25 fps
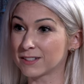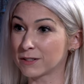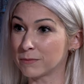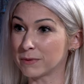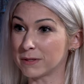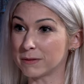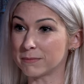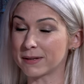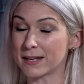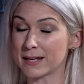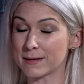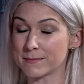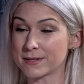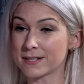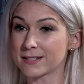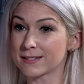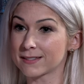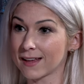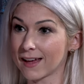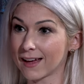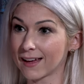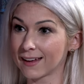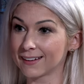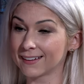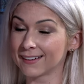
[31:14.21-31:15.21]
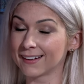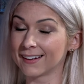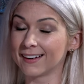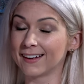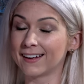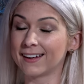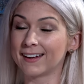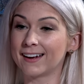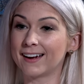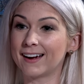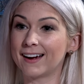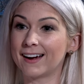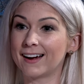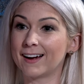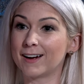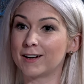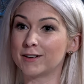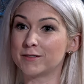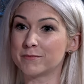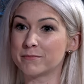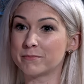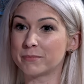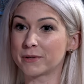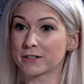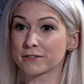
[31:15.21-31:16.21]
to be babysat.
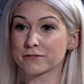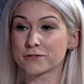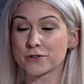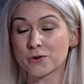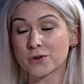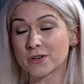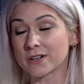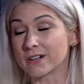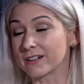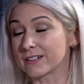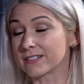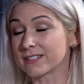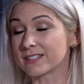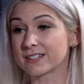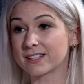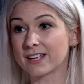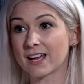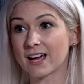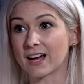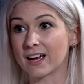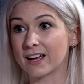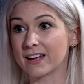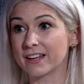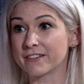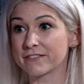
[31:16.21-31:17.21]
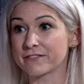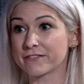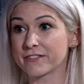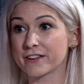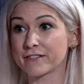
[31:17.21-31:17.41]
But of course, yeah,